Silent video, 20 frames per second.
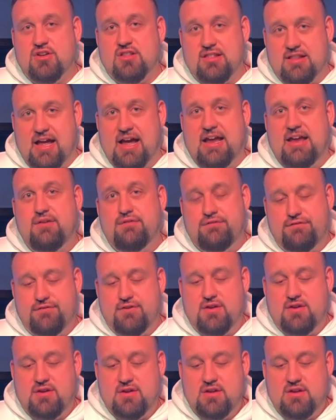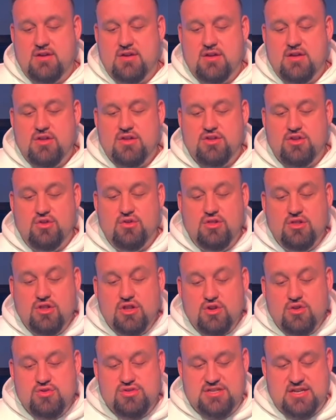life, you
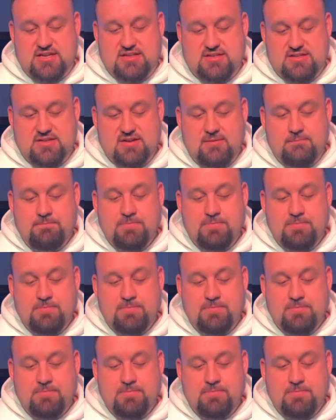lose it.